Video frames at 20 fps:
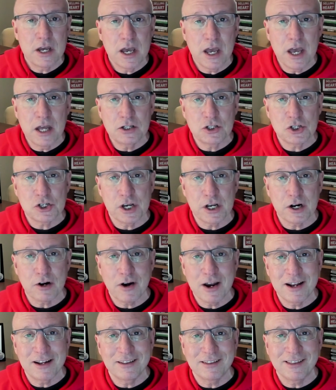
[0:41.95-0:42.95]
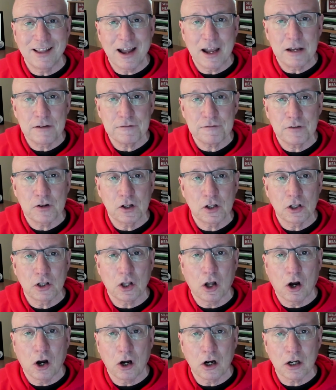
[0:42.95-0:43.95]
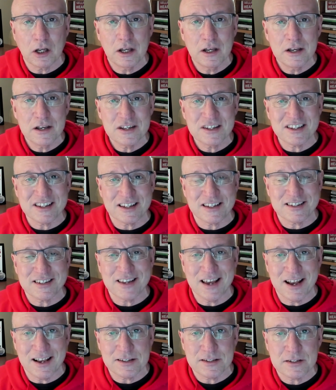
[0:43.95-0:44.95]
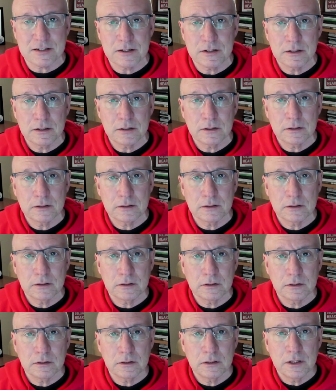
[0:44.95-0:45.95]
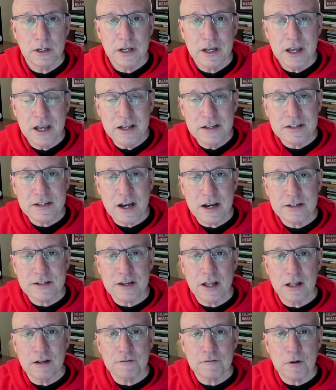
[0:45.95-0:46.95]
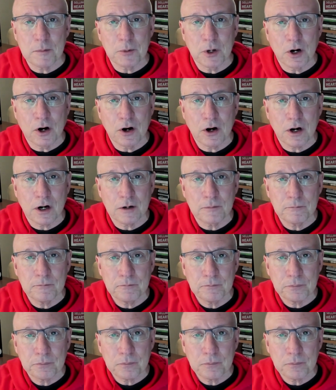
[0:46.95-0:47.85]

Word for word: and generate lifelong success. Inside Selling from the Heart,